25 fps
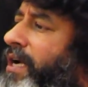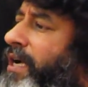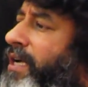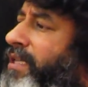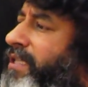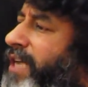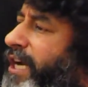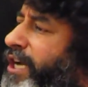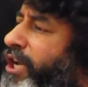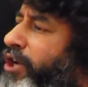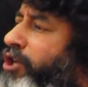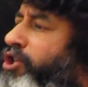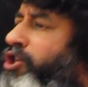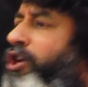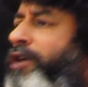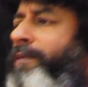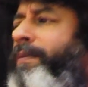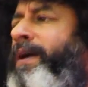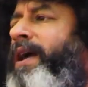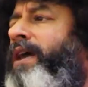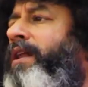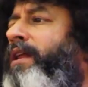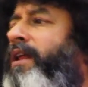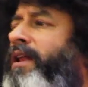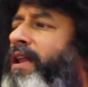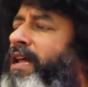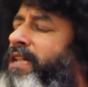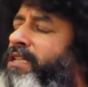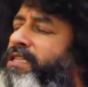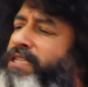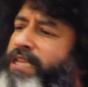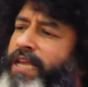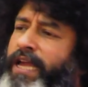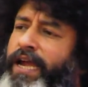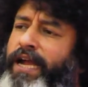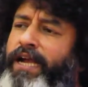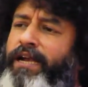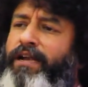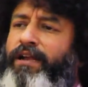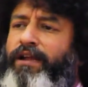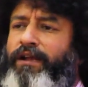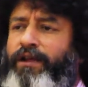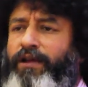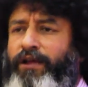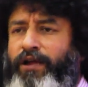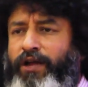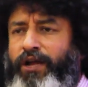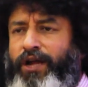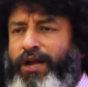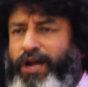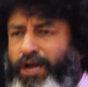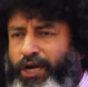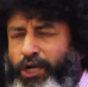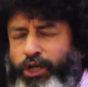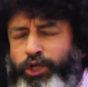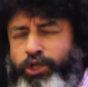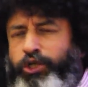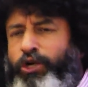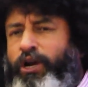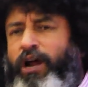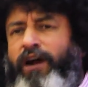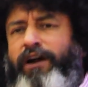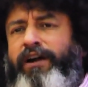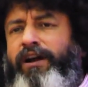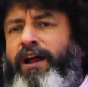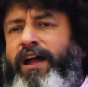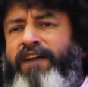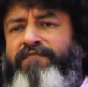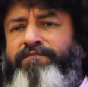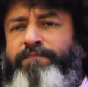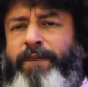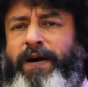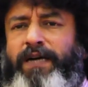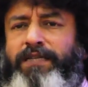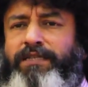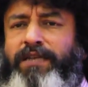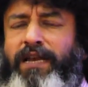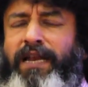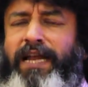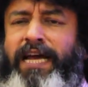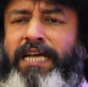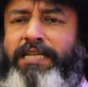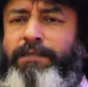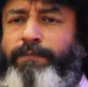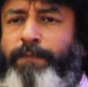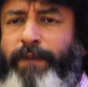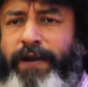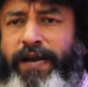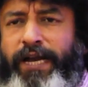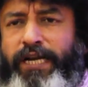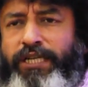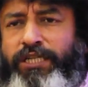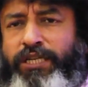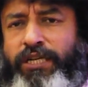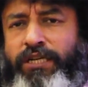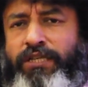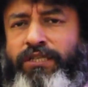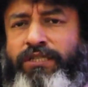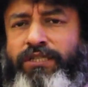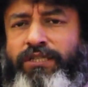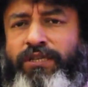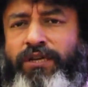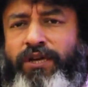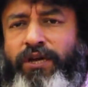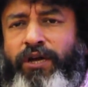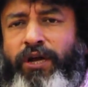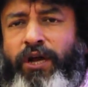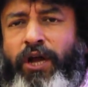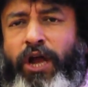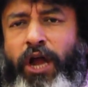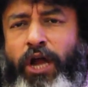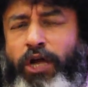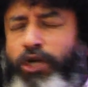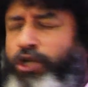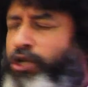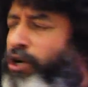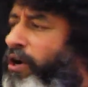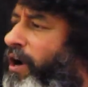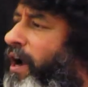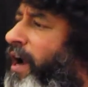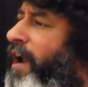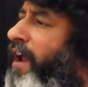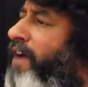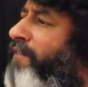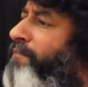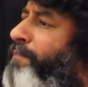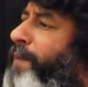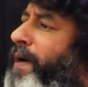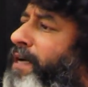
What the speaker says: that you should be a renunciate, you should not have personal aspirations, you should not have